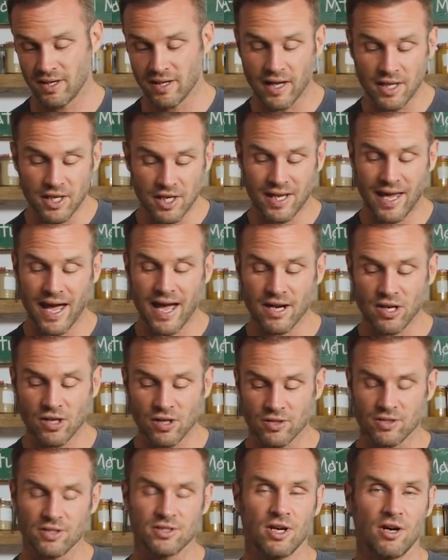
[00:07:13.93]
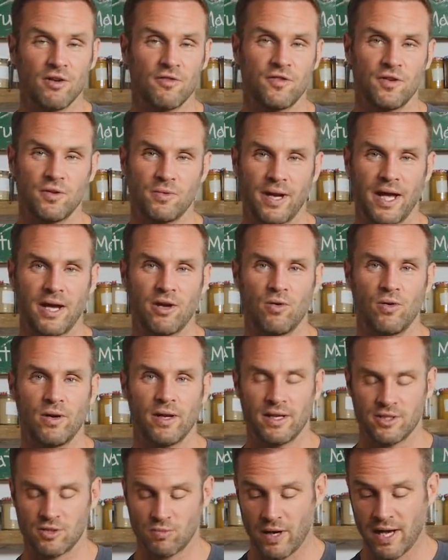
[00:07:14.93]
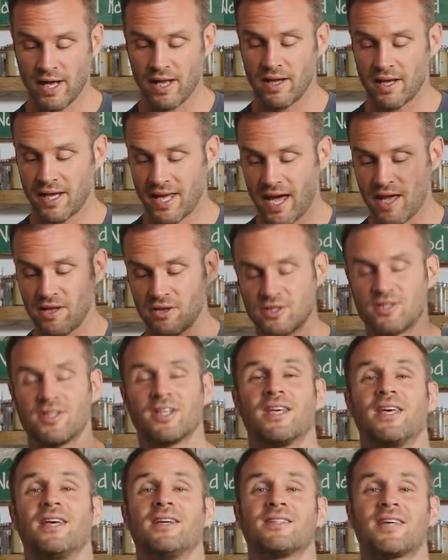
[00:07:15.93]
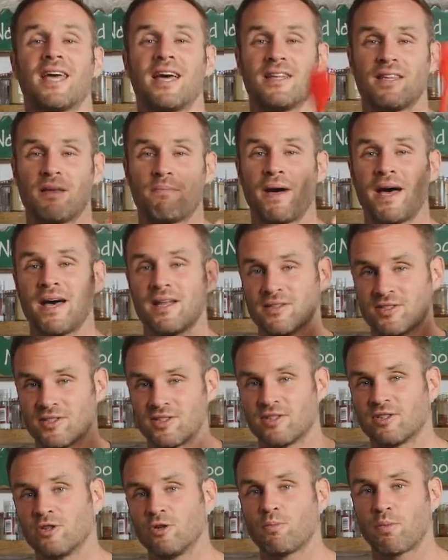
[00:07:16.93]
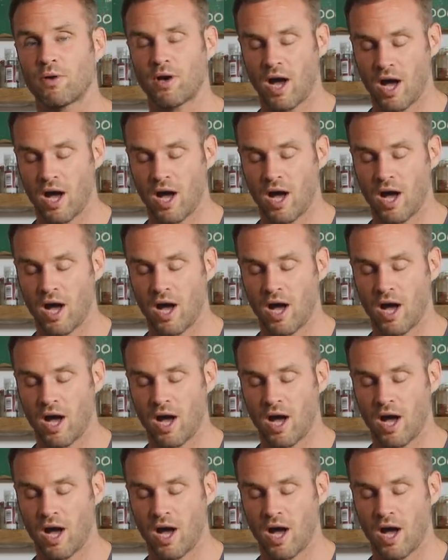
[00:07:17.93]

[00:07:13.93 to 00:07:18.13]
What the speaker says: And you can cook the tofu without oil as well. Again, just the key is getting the pan super